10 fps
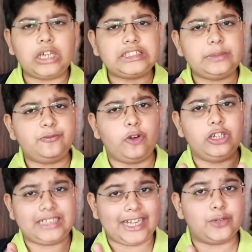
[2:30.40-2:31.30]
watch it
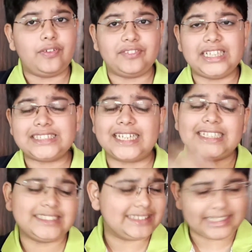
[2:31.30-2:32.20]
for 10 to 15
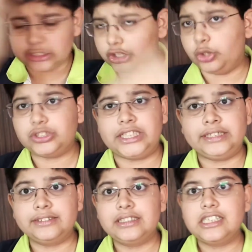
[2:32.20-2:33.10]
seconds, then close it.